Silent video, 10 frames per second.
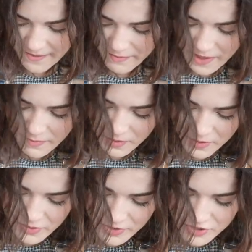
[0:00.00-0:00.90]
people
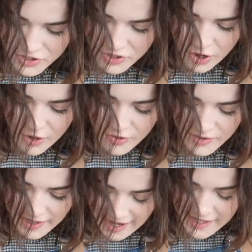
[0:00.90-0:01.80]
who were so
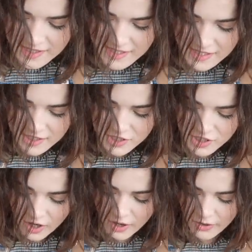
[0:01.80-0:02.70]
connected to this
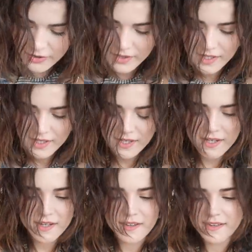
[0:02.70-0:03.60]
show
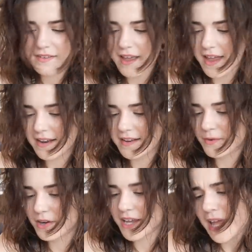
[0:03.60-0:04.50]

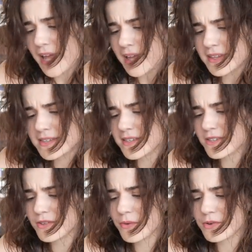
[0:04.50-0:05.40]
and were kids, and
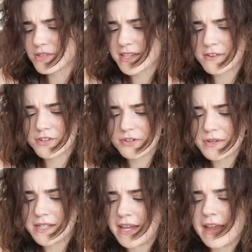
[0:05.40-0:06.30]
so they were just like
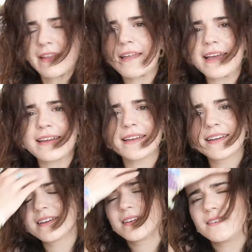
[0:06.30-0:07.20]
doodling and like
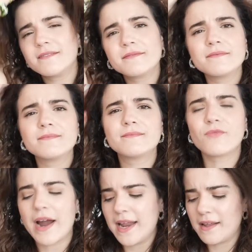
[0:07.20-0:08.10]

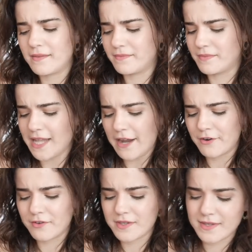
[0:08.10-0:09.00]
writing
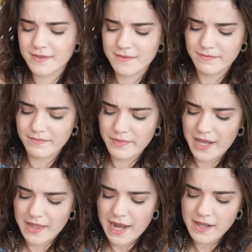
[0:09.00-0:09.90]
letters and
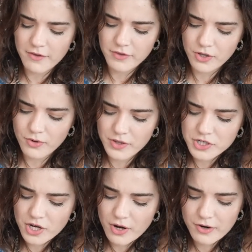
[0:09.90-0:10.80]
being like, I love you on the
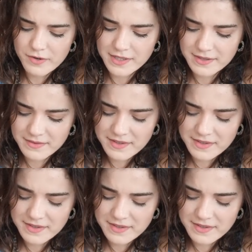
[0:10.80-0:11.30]
show and